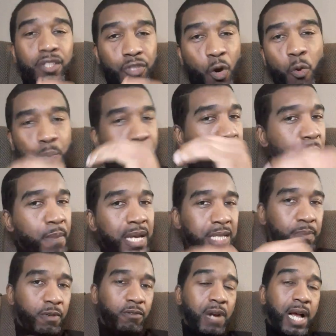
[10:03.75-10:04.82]
Don't be
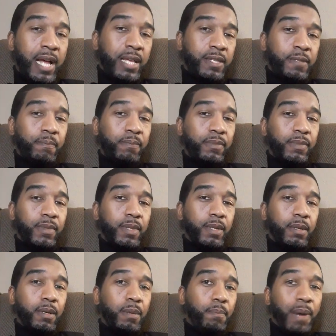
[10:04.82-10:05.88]
mesmerized
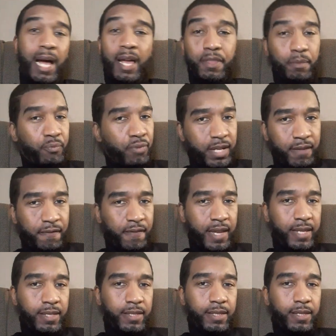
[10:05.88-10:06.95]
by the pretty
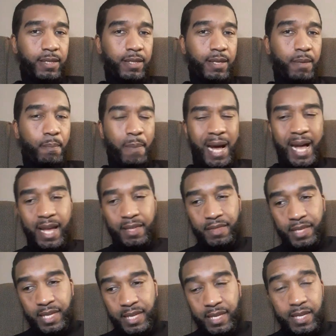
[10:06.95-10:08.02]
face, by
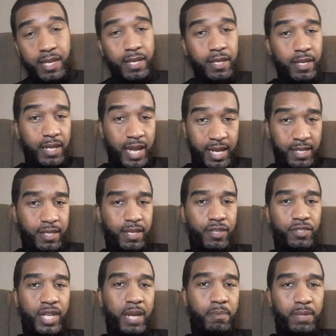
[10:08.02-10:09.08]
the nice
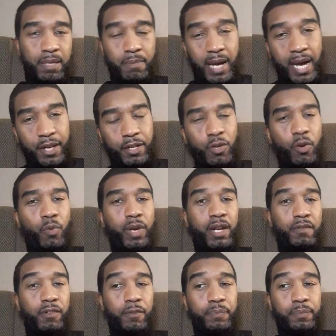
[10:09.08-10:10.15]
shapely body or
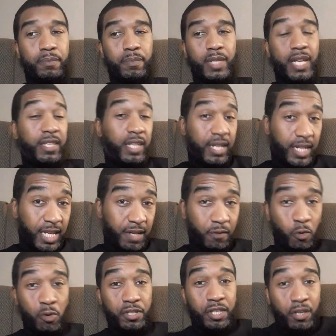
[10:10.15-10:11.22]
whatever. And then again, of
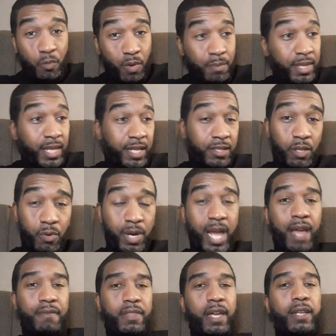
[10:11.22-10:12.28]
course, there are women that don't
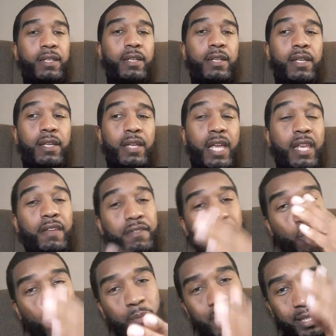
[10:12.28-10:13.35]
have that. And if
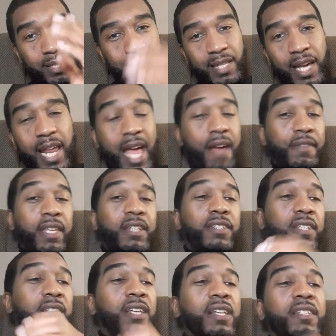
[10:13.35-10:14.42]
that woman does not have that, if
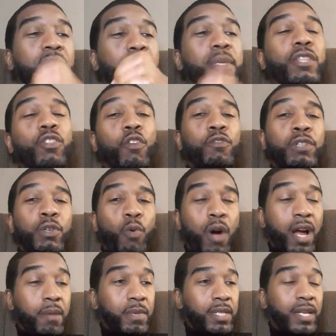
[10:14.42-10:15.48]
she doesn't meet those
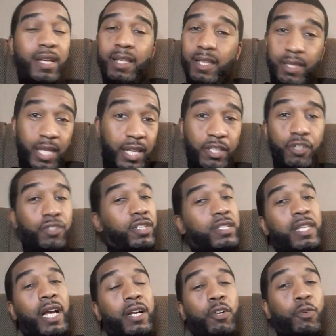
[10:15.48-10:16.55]
requirements, then you're
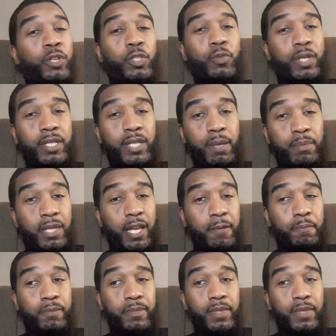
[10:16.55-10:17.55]
just not going to accept that.